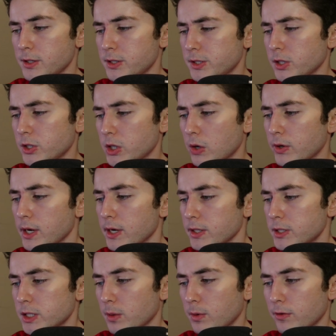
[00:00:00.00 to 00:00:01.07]
Just to
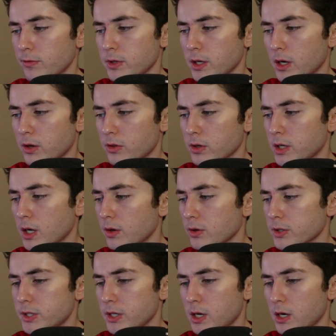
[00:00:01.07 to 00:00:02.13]
showcase some of the other
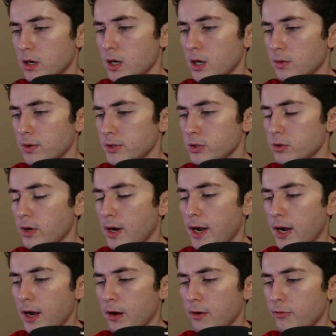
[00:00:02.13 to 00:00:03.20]
colors here, we do
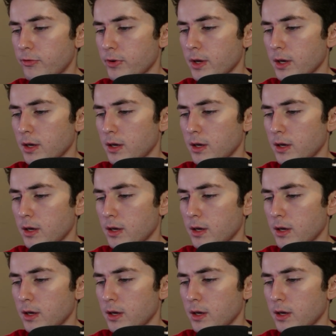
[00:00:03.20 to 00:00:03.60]
have